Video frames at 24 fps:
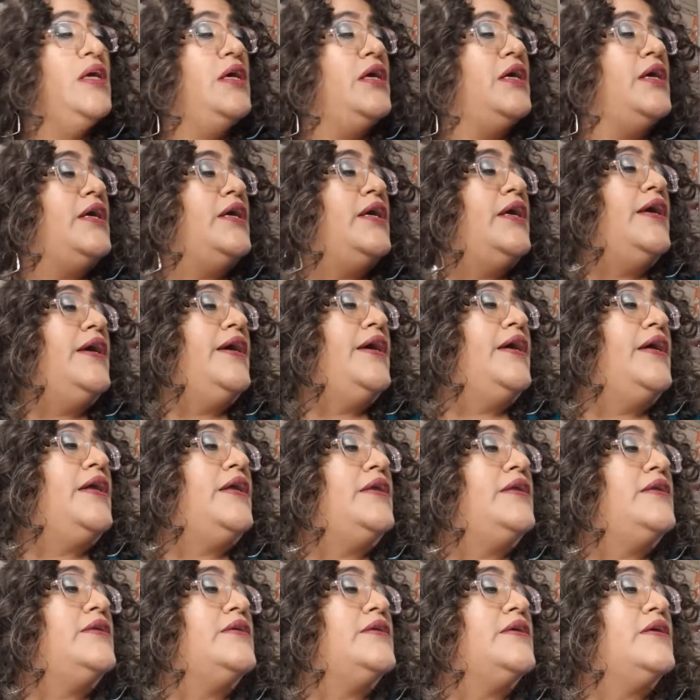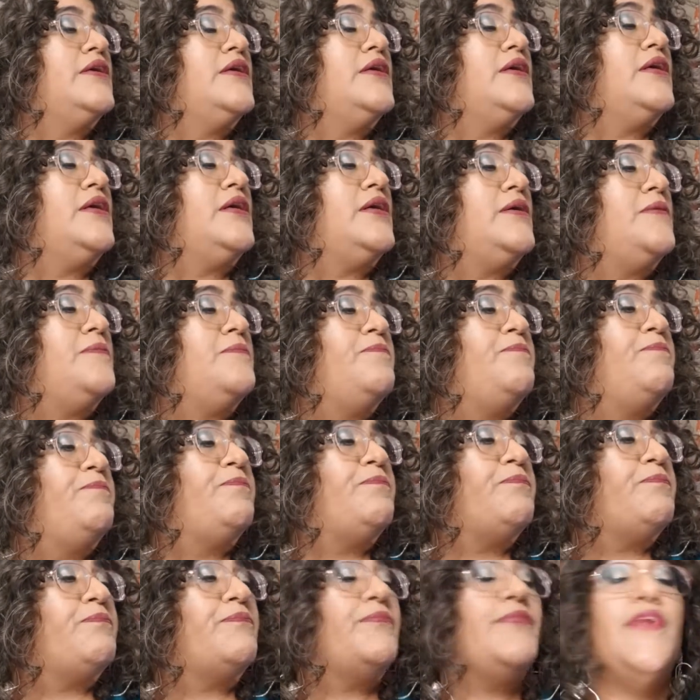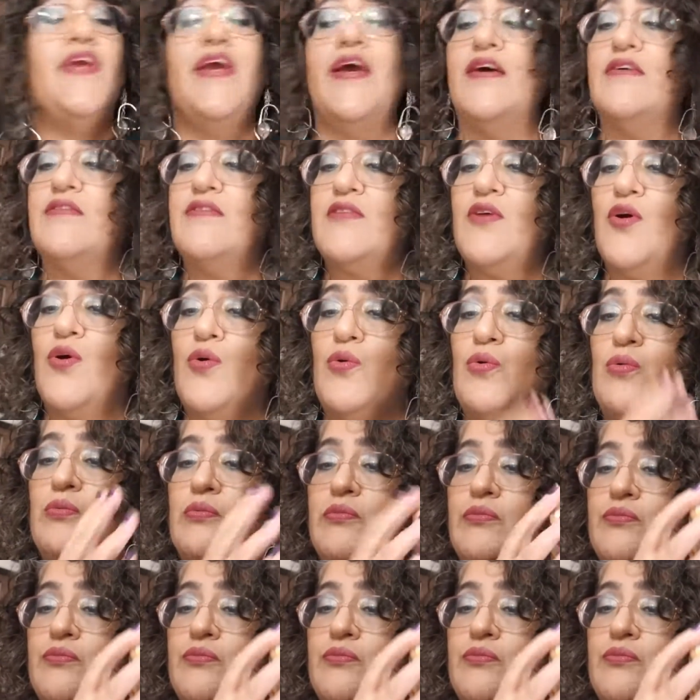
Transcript: and yeah, so